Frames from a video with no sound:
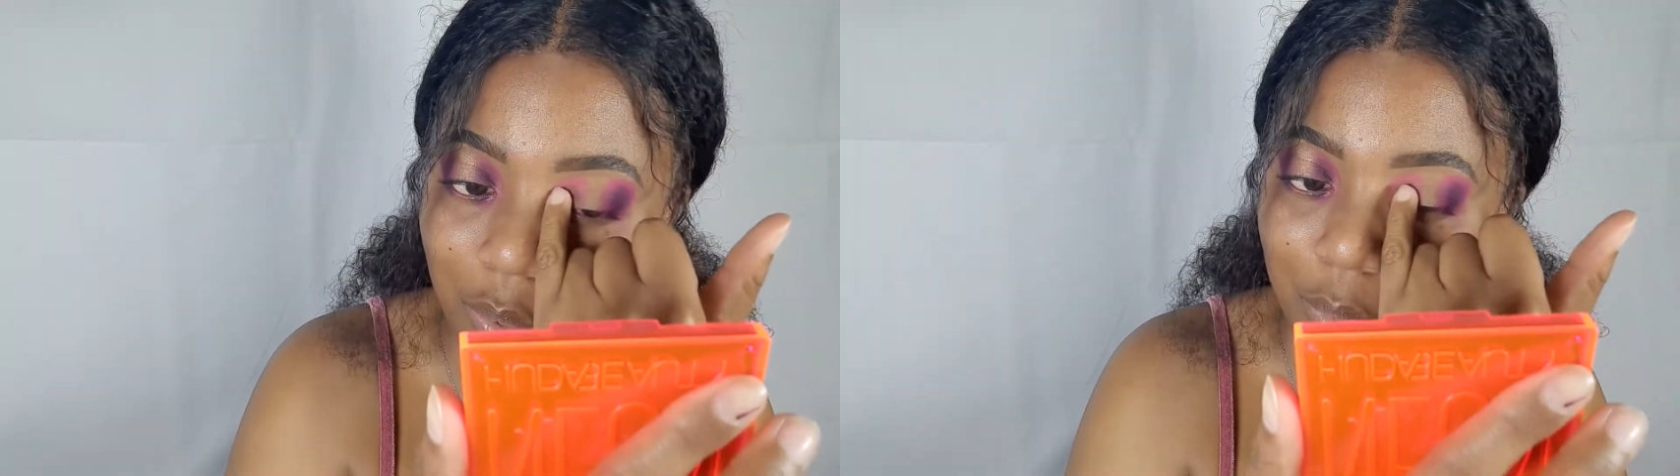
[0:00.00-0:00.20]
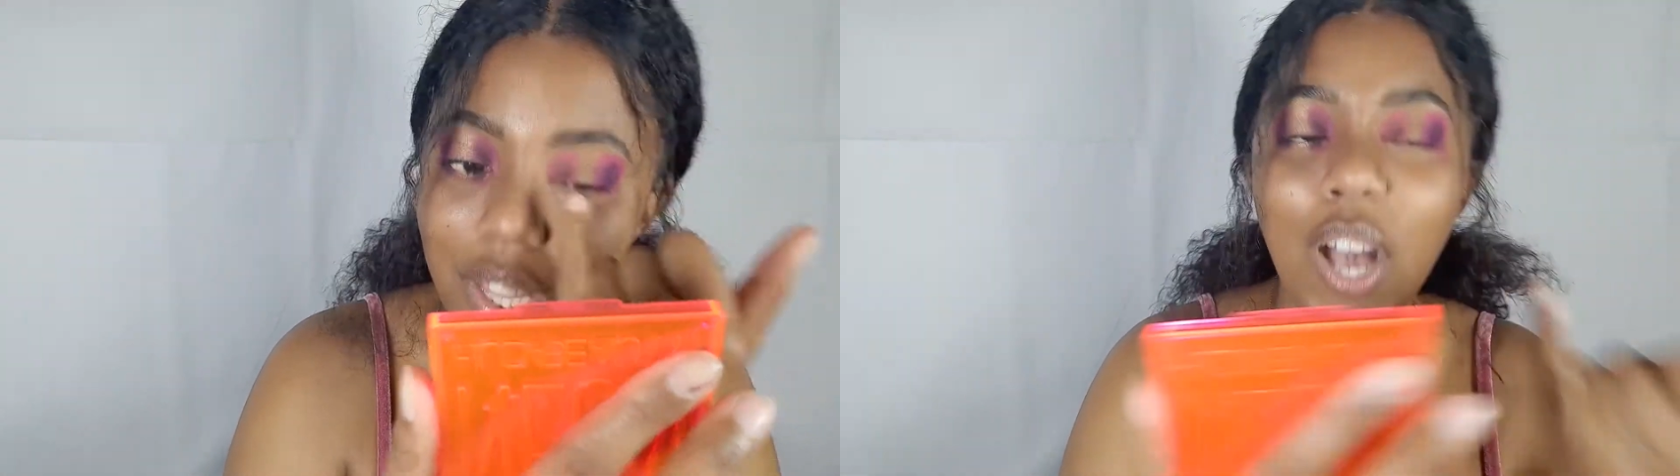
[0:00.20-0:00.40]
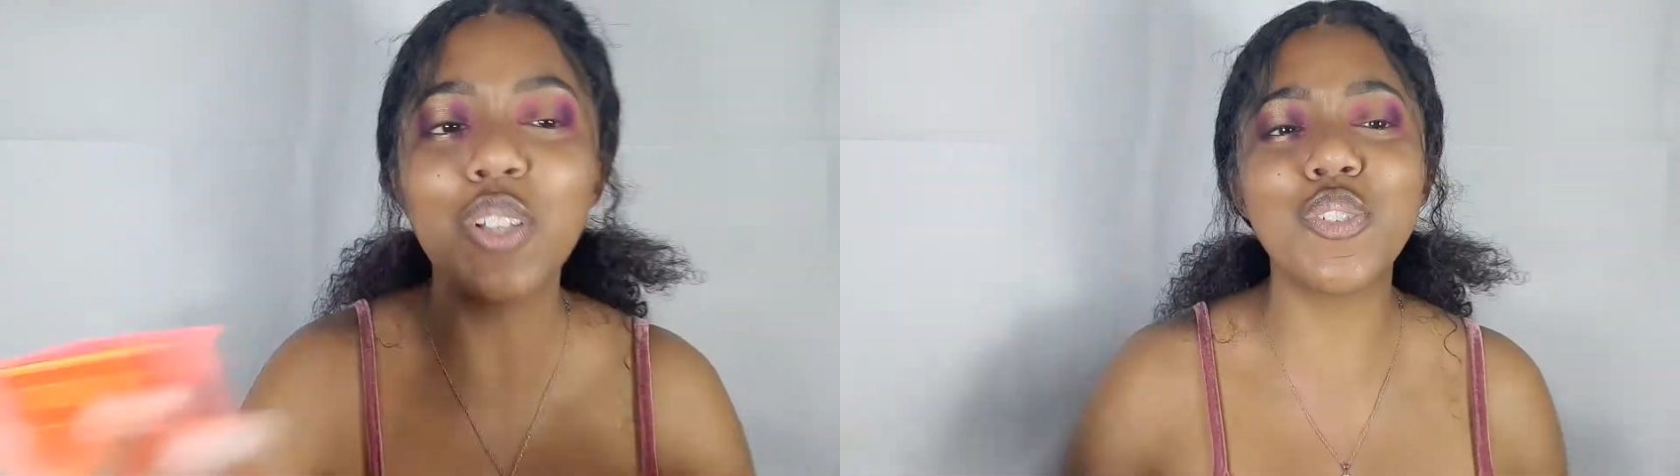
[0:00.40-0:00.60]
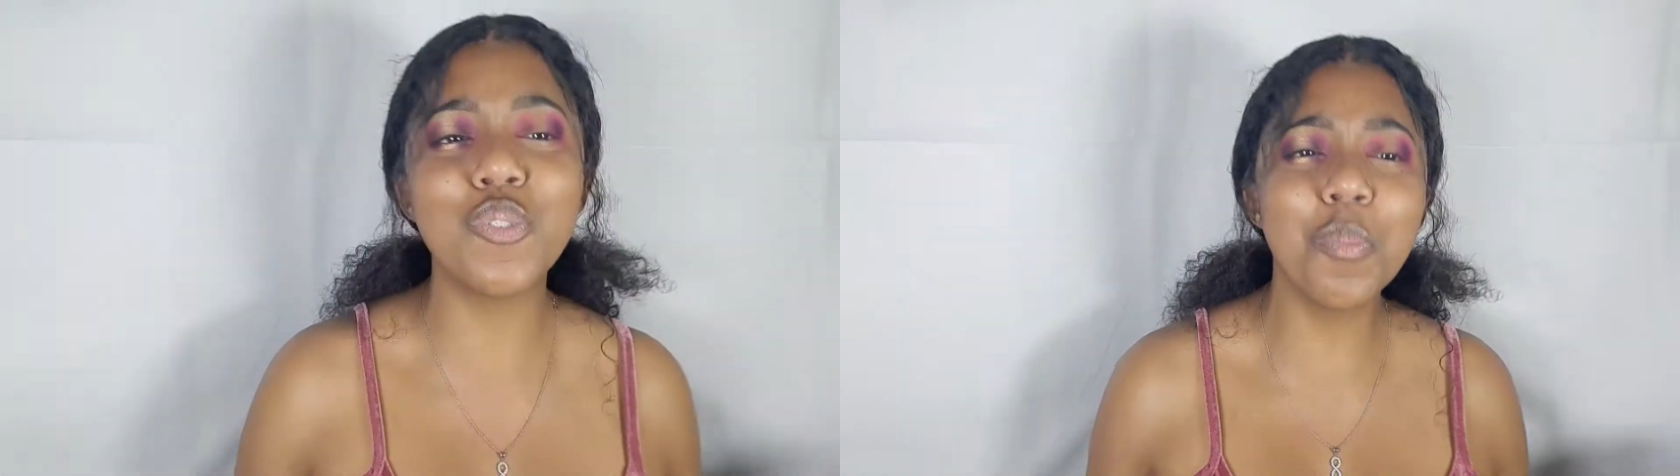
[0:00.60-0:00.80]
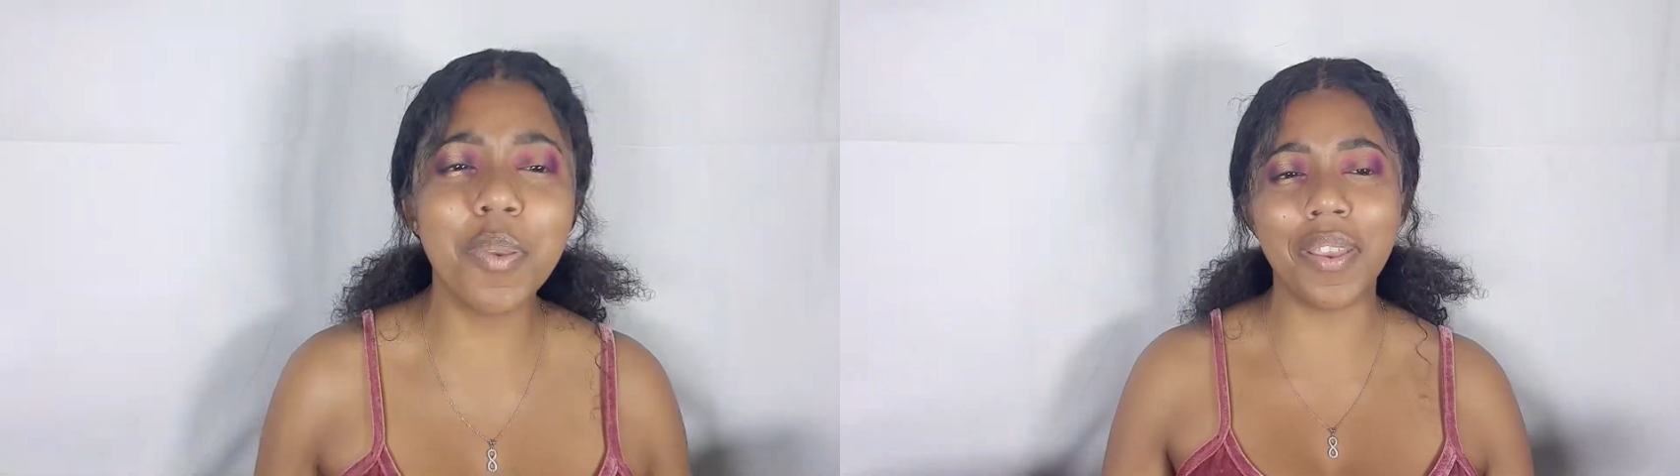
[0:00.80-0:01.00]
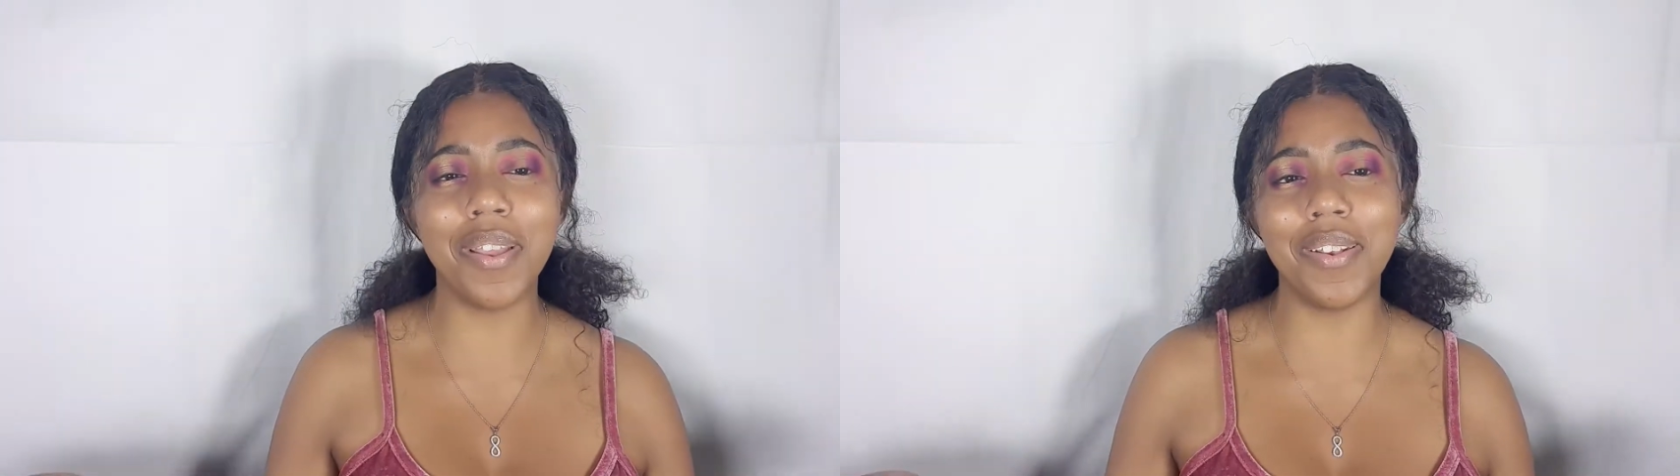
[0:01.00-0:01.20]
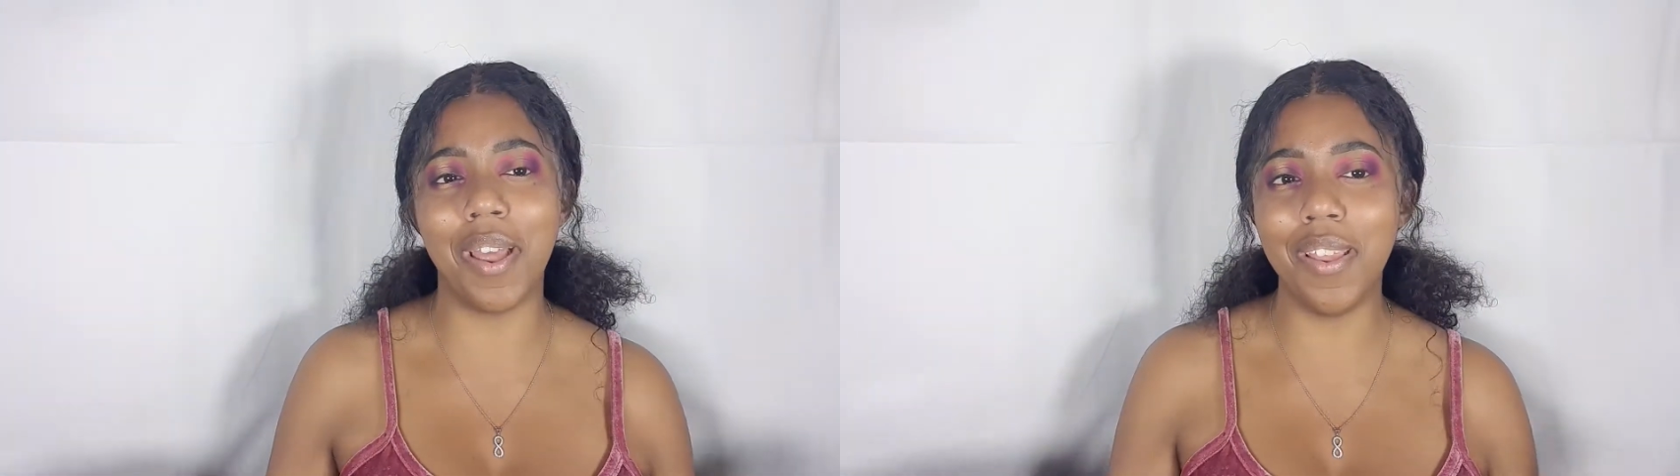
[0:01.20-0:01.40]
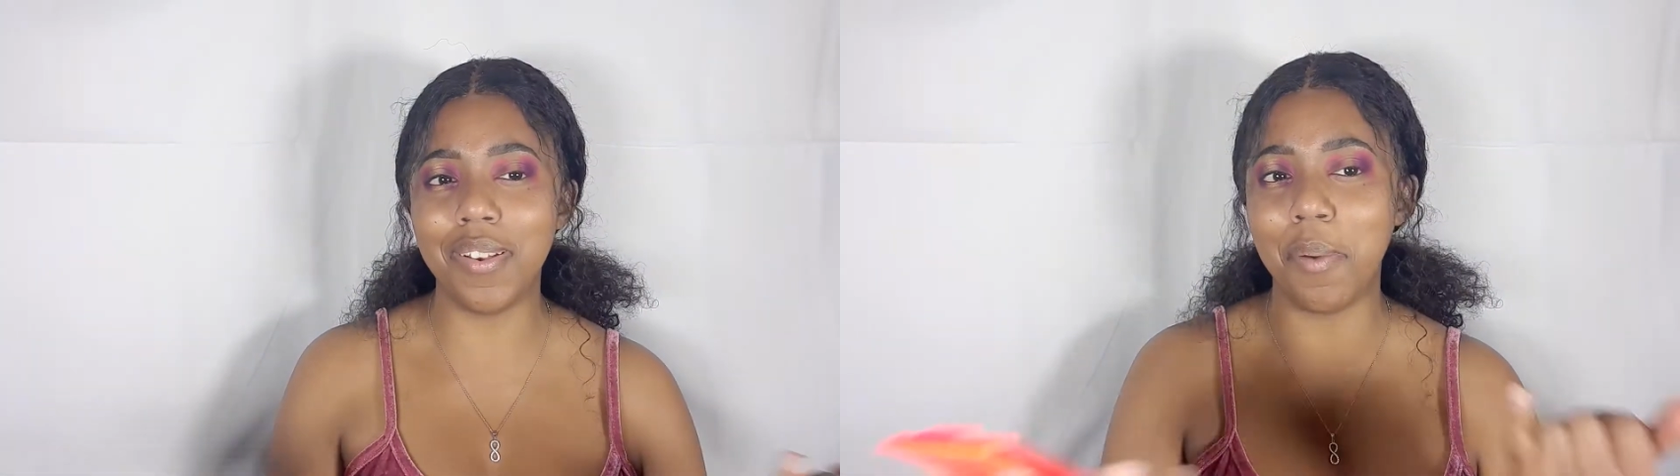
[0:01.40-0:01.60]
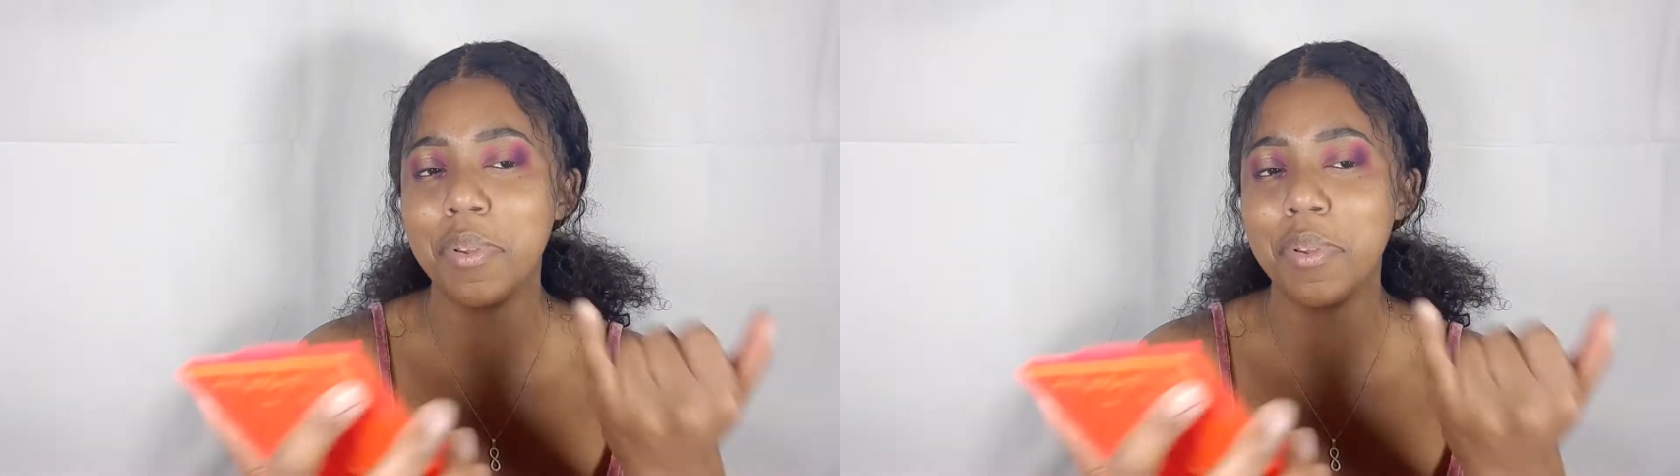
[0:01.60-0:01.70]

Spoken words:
without snooping, and you